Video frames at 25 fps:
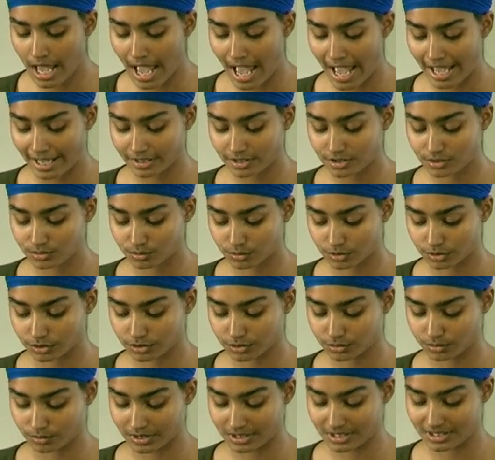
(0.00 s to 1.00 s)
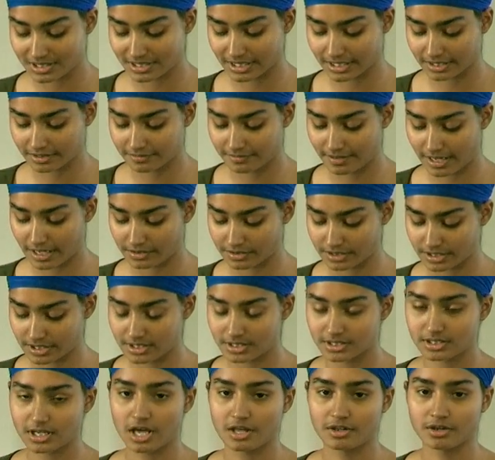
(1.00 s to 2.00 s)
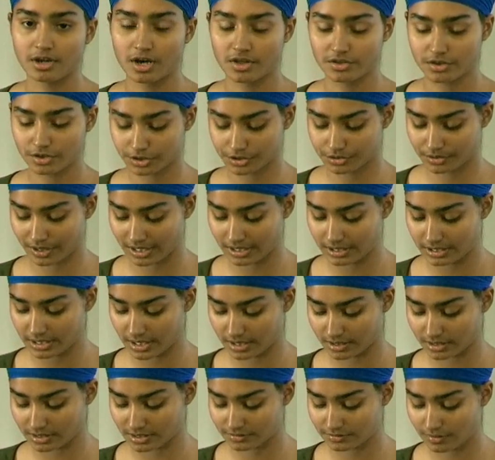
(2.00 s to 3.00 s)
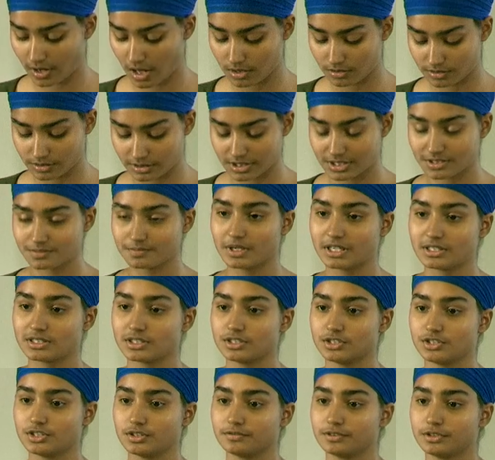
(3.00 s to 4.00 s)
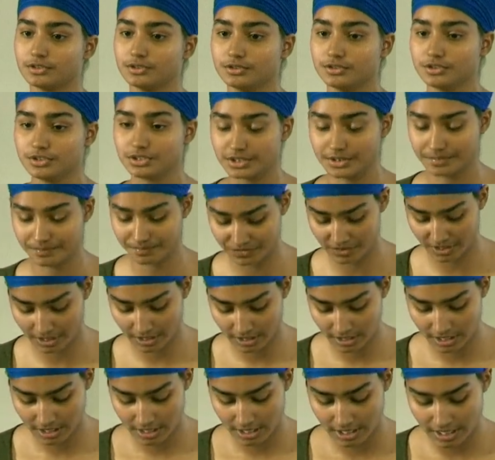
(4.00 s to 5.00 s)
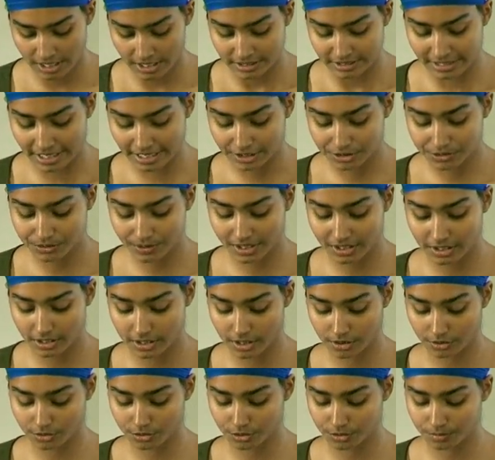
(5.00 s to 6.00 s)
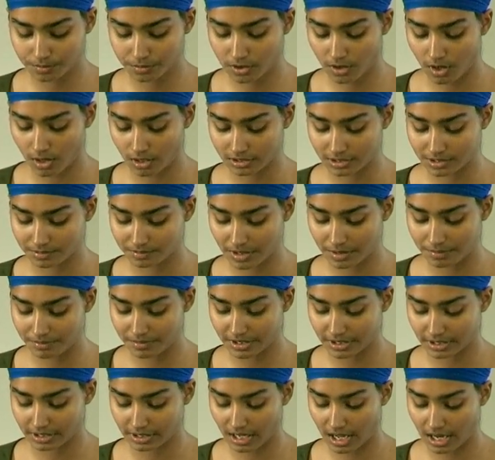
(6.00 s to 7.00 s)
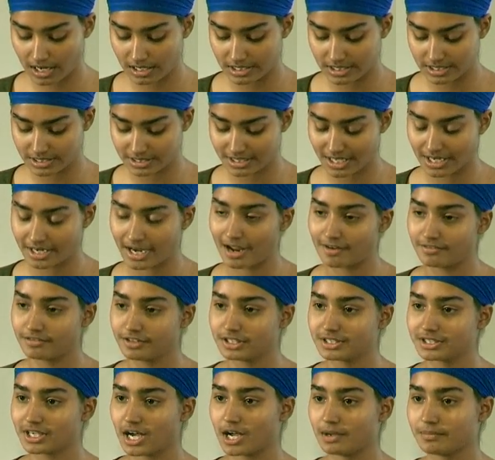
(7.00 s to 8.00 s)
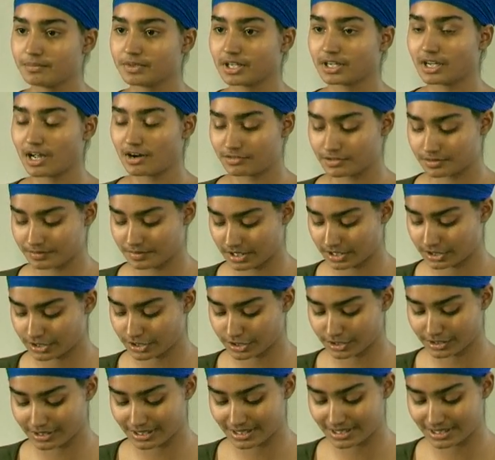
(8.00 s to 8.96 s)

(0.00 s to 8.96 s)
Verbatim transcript: Ex World one Sikh veterans and other great youngs follow this message of Guruji. They created a group called the Babbar Akalis, and every time the government heard